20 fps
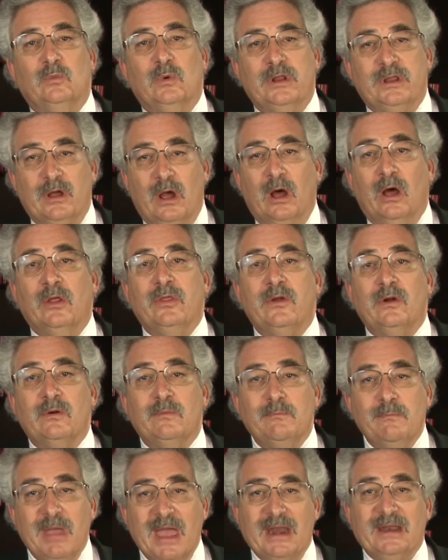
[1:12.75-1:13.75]
with other
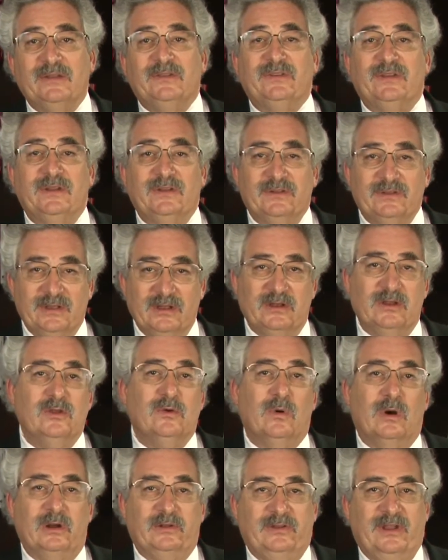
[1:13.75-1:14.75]
medicines that
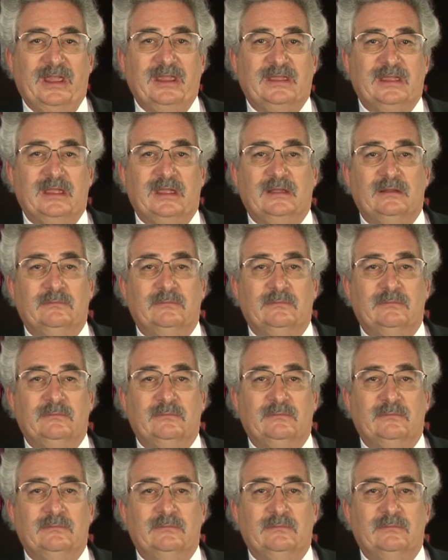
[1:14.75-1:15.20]
you are taking.